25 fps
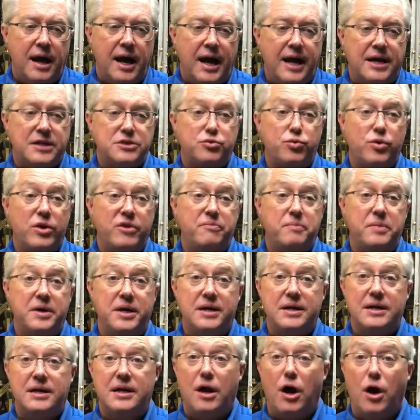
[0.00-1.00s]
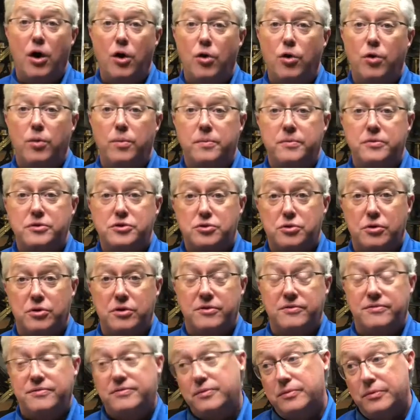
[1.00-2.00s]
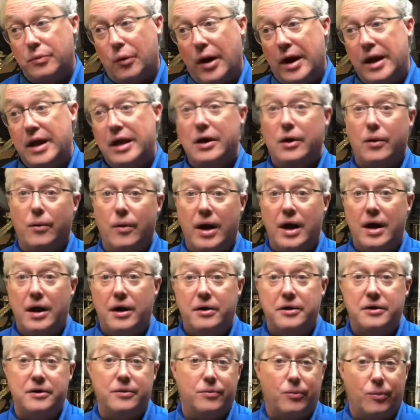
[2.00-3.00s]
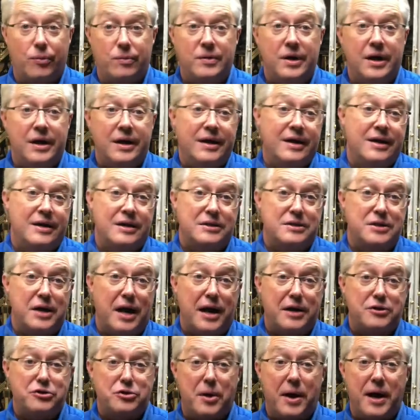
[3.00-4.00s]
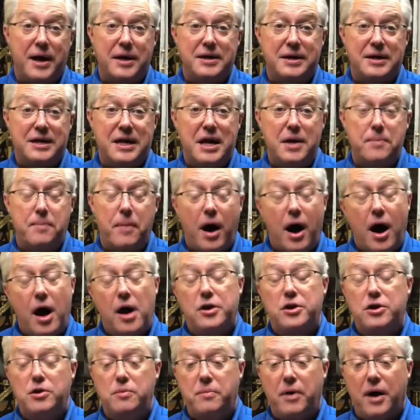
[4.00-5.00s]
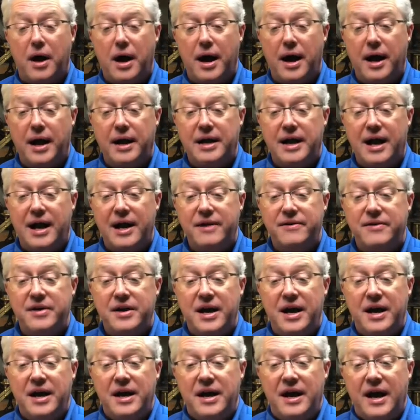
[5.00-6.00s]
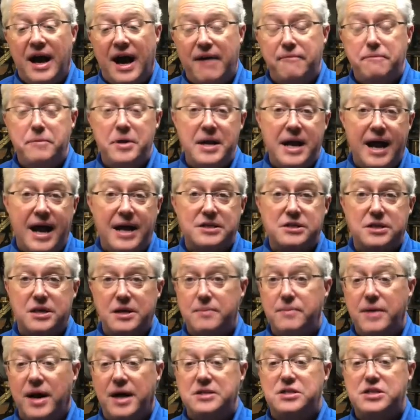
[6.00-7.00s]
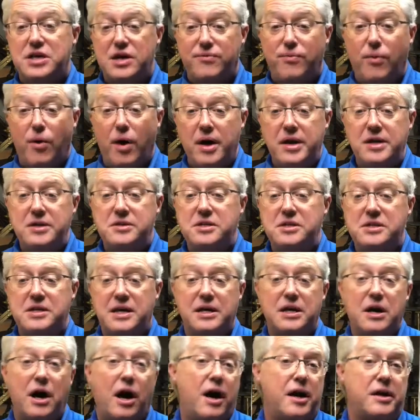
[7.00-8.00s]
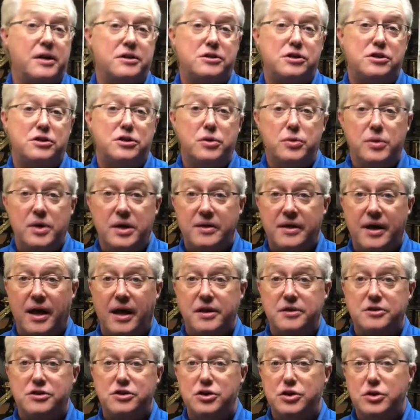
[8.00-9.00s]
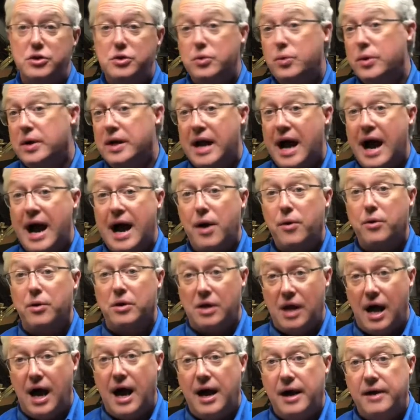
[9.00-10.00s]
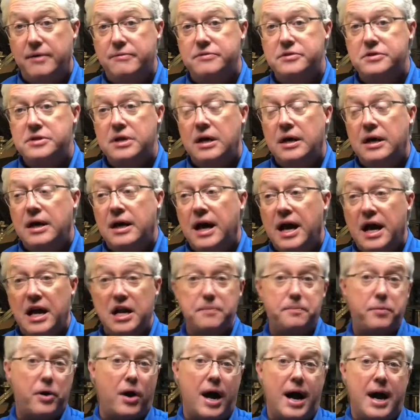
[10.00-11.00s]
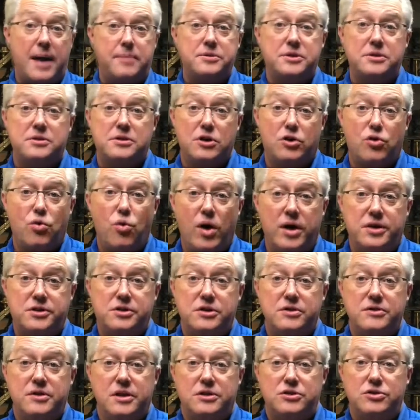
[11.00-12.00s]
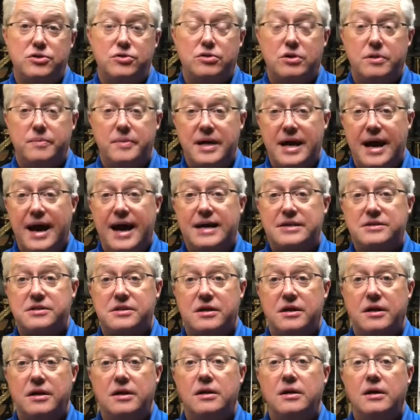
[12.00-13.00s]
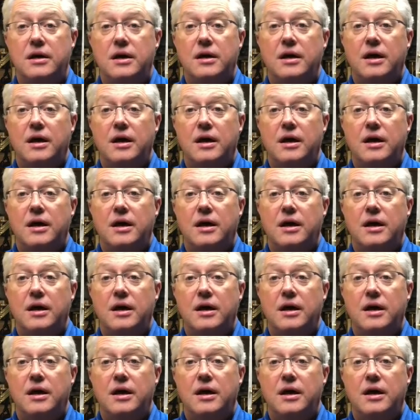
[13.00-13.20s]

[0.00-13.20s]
As we've been at home sort of waiting around and trying to keep occupied, I've been asking myself, what is it that God is doing that is new in our lives? And it, perhaps it's a question that you could be asking